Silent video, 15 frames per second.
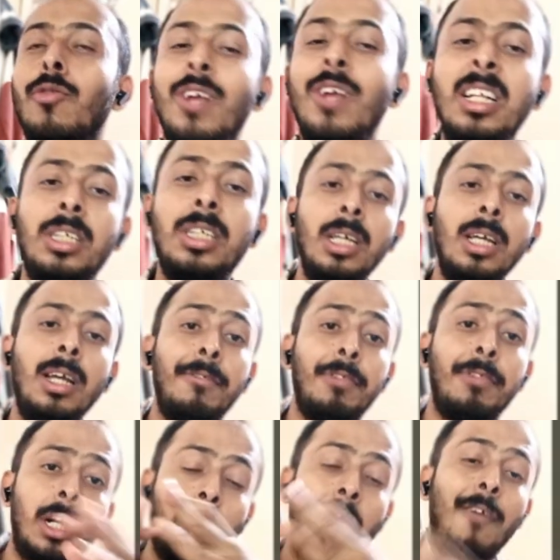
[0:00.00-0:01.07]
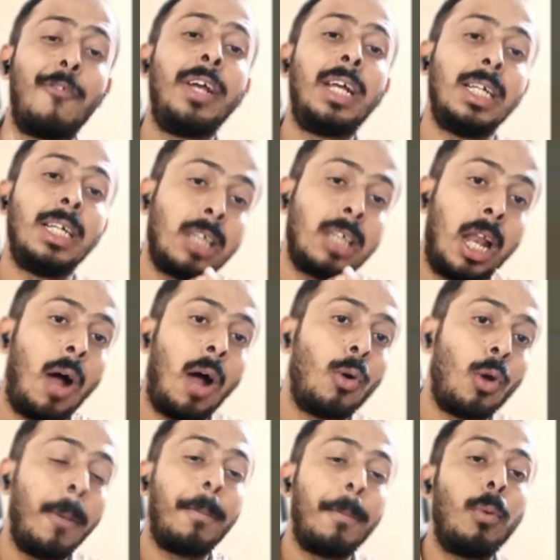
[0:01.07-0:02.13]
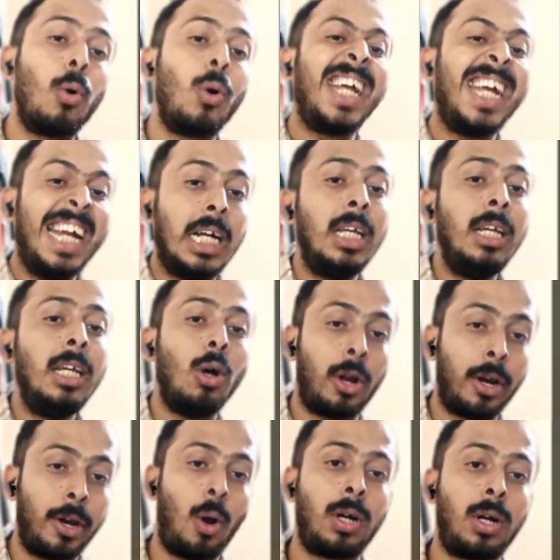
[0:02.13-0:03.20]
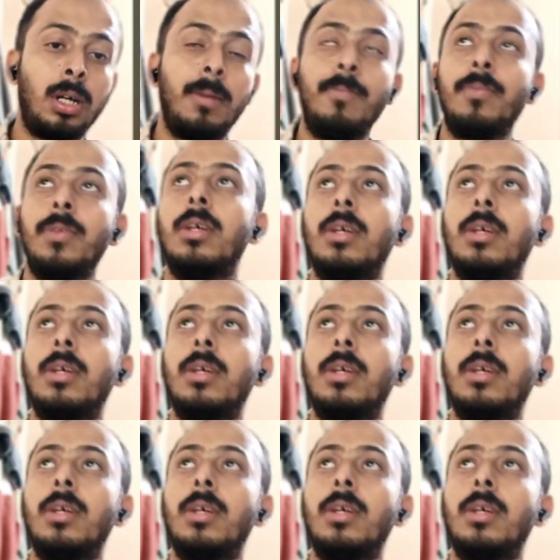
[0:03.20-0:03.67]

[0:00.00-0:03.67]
So we'll see if the traffic is allowed on port 80 or not.